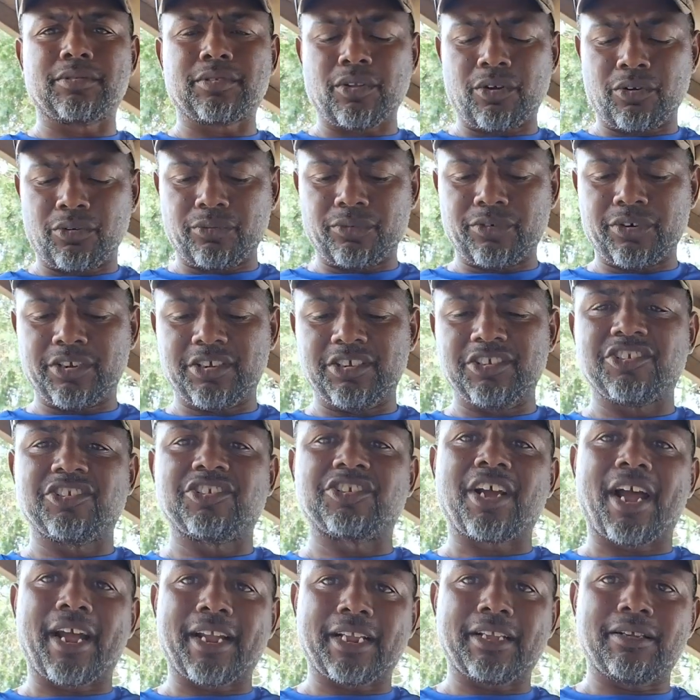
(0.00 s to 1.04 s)
throw real
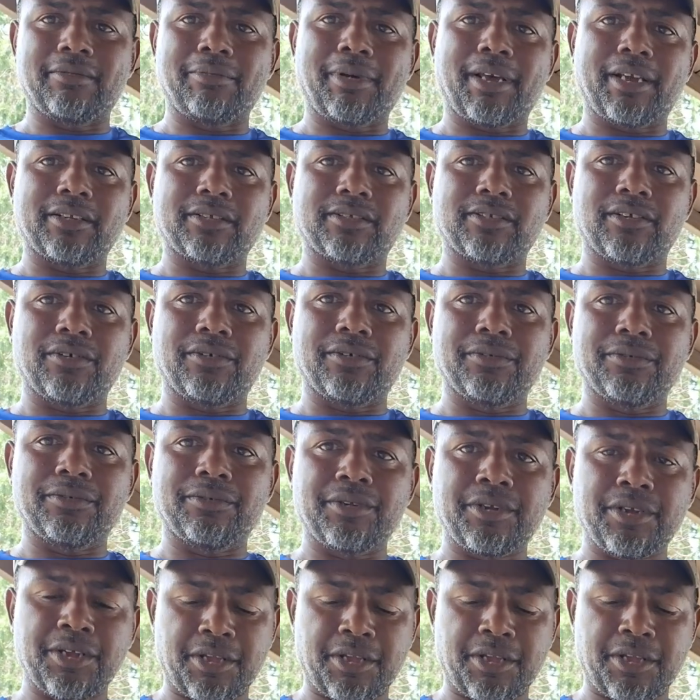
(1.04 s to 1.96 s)
giant baits on.